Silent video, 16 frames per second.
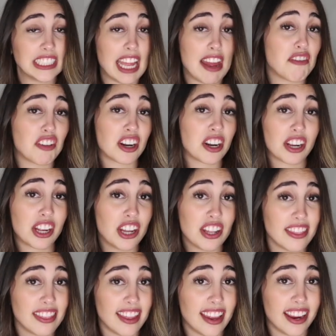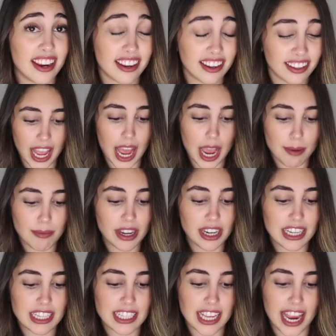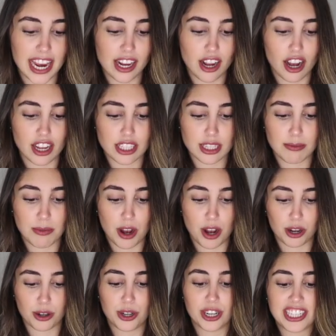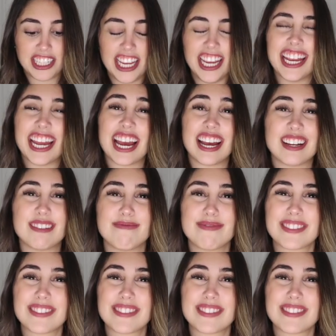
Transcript: never a good thing. I'm gonna say got some awkward DMs.